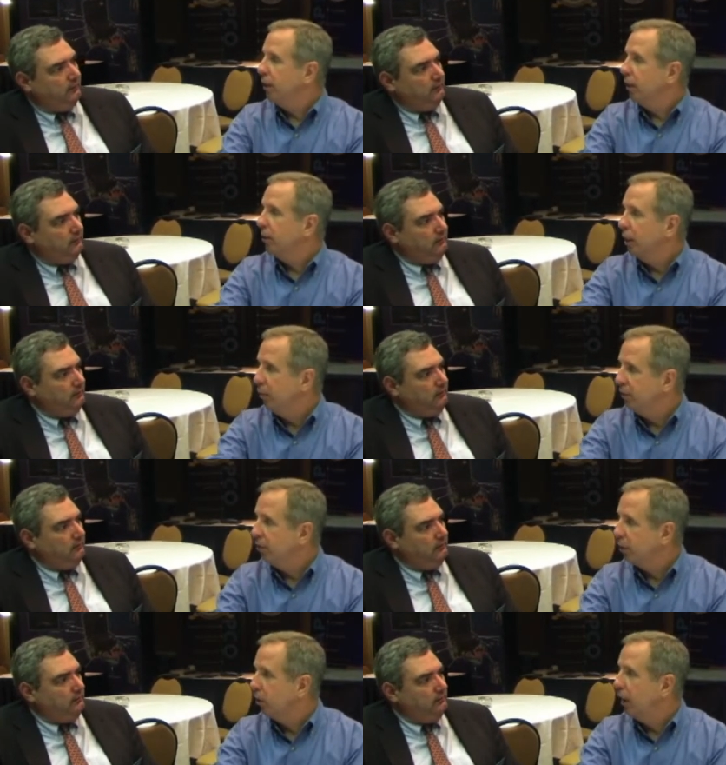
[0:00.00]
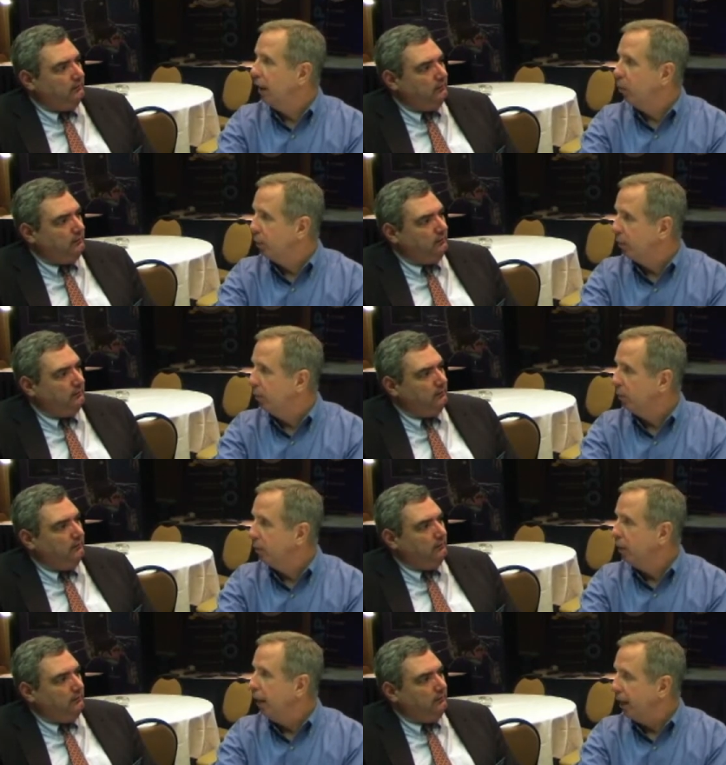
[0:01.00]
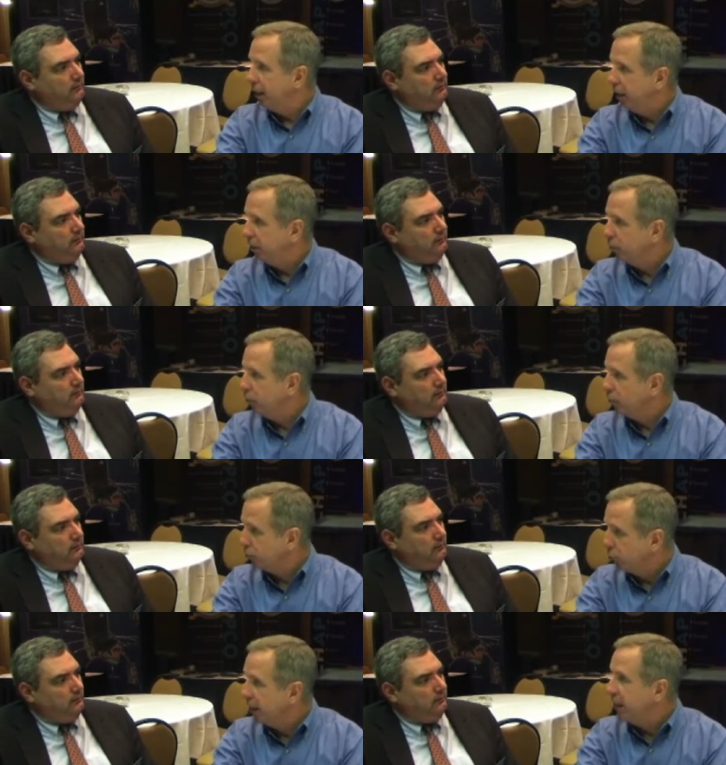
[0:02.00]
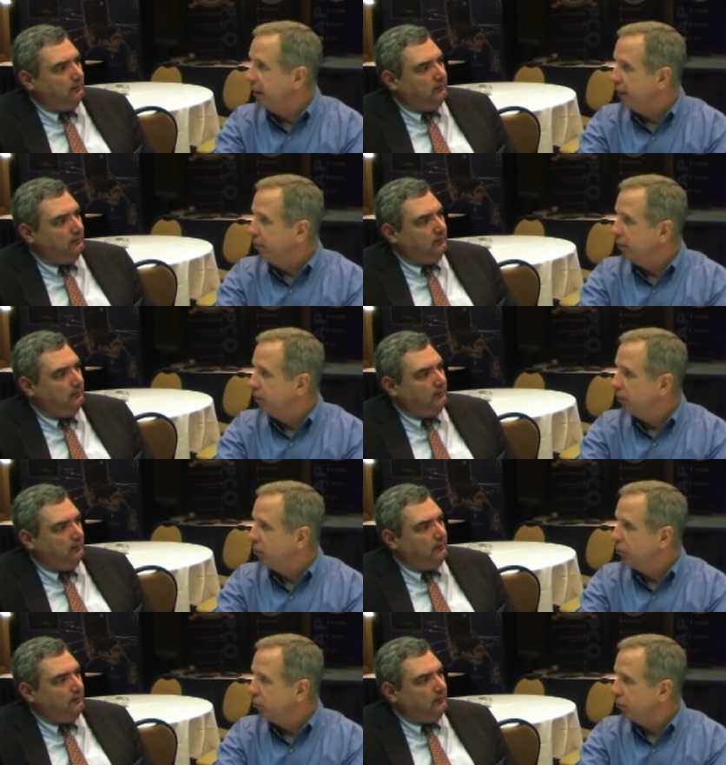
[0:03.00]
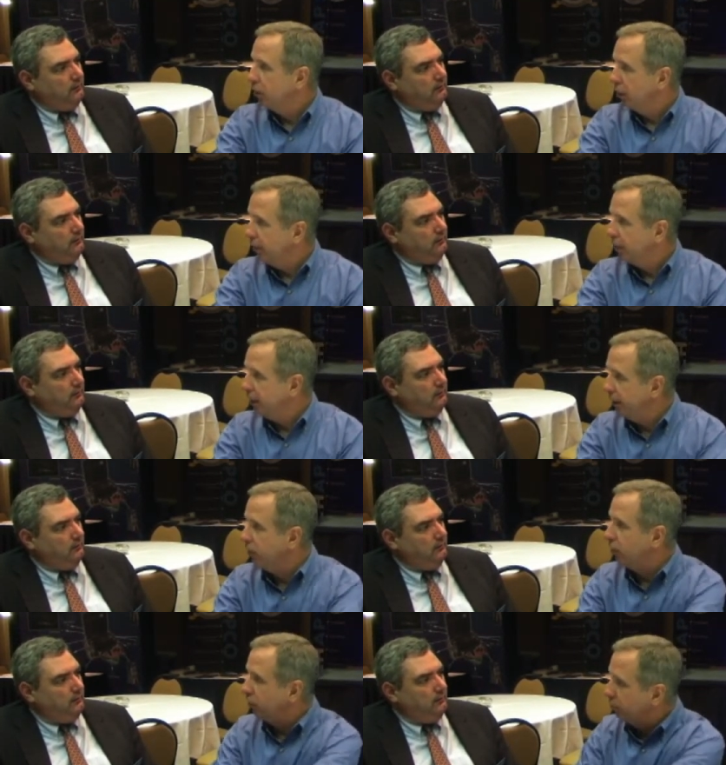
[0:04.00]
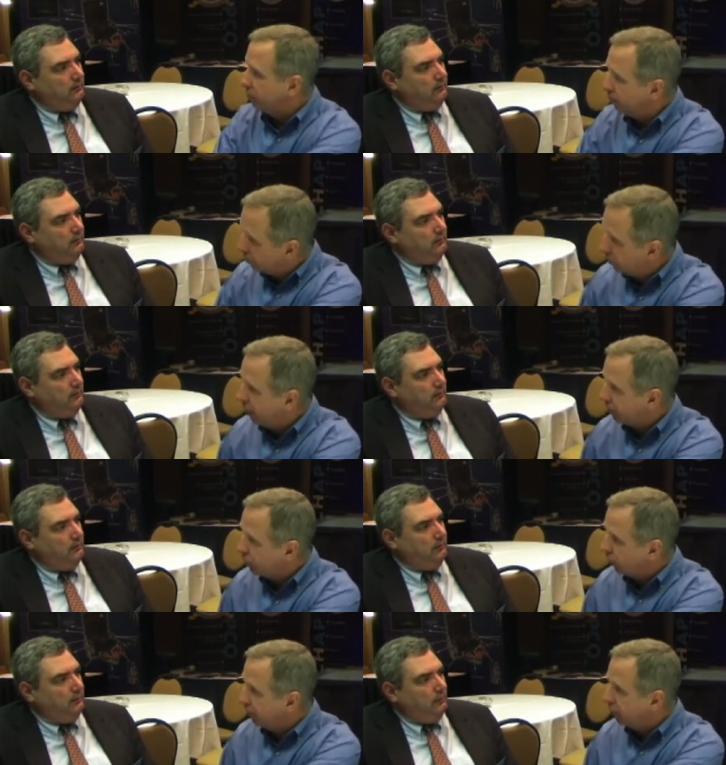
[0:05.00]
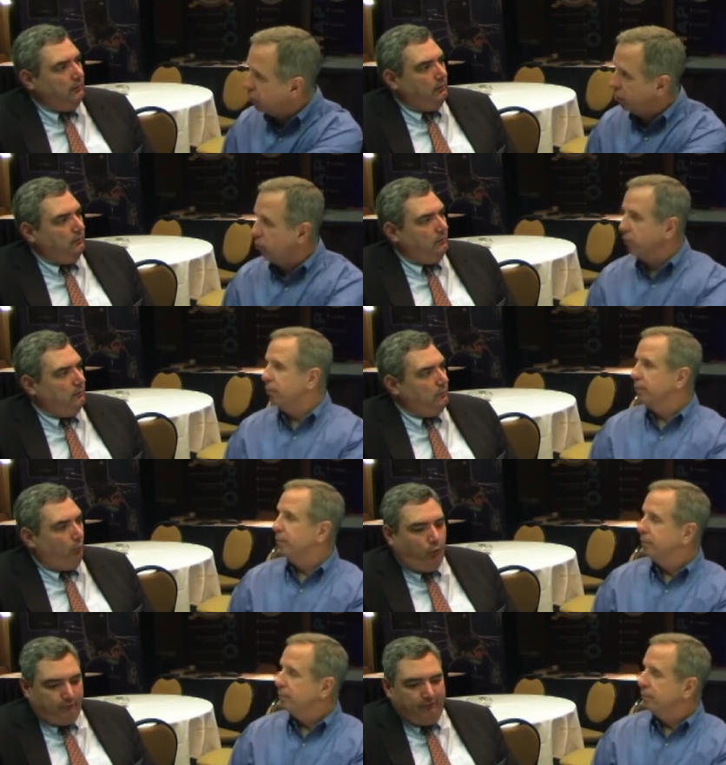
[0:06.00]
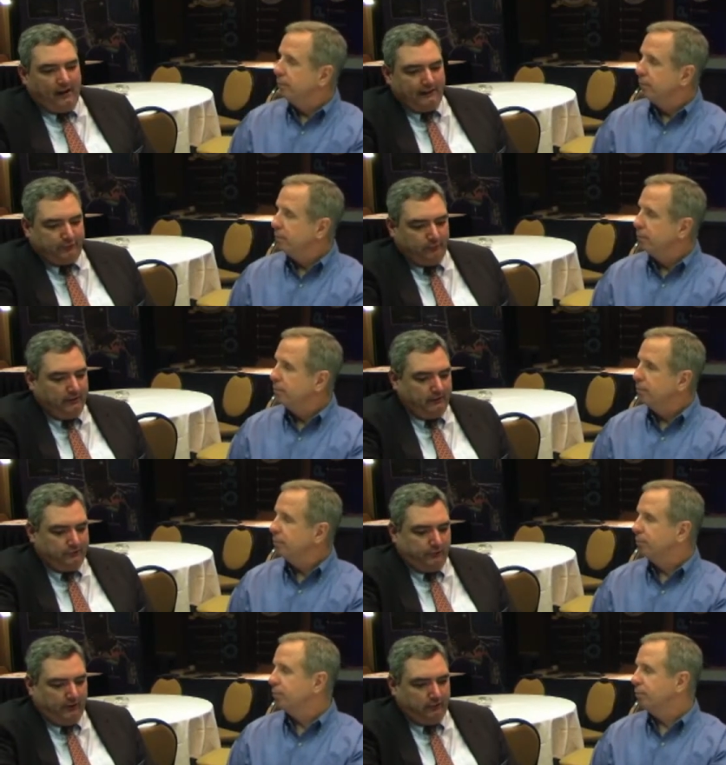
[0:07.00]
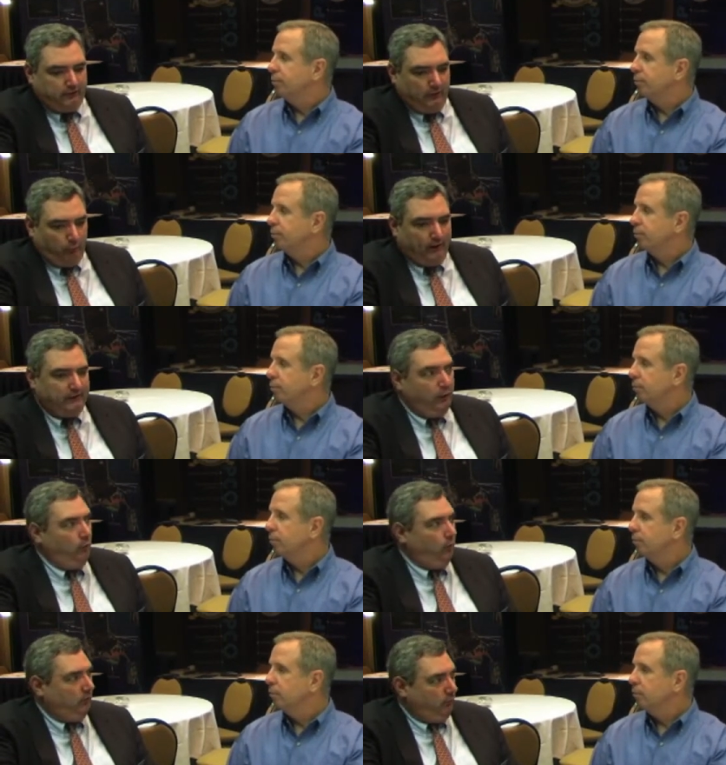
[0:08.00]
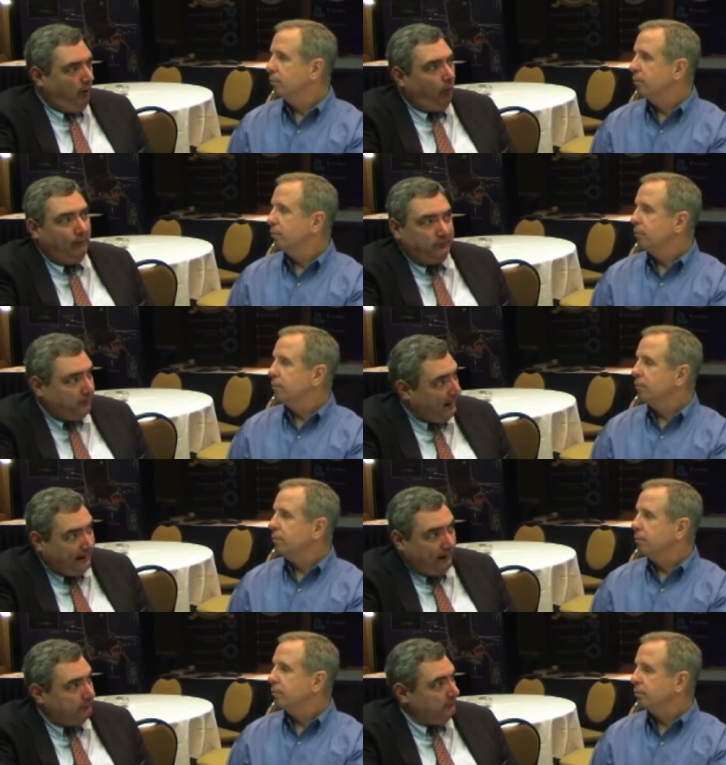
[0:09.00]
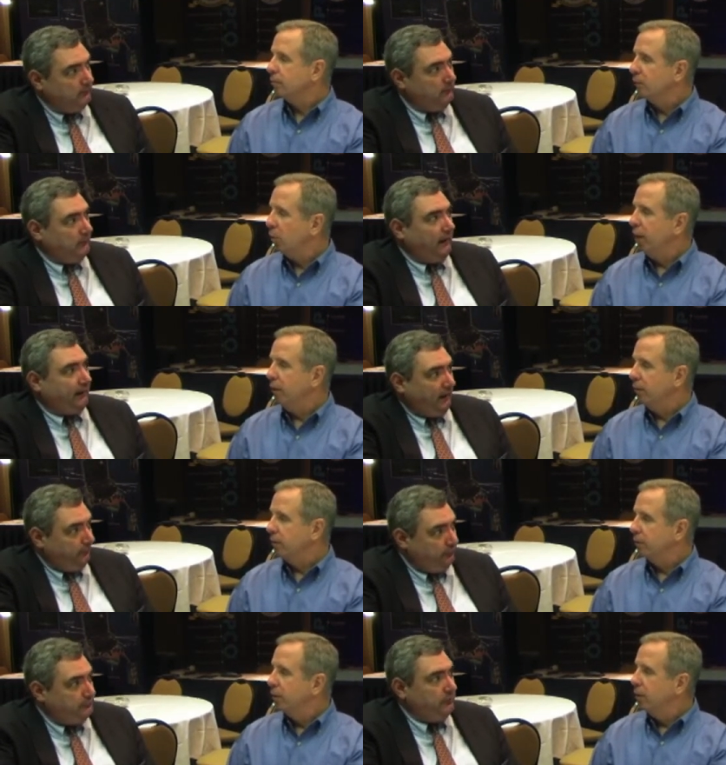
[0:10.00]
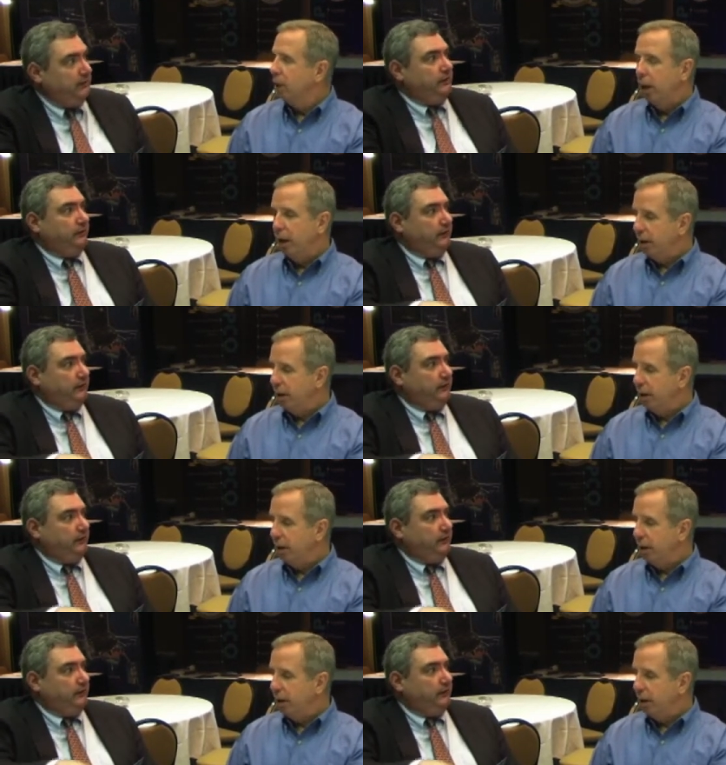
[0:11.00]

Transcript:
Speaker 1: the other companies that are going to hire people, and then train them to the skill level they need to as they
Speaker 2: transition over. Or find some industries that we know will always have. Right. Like energy and,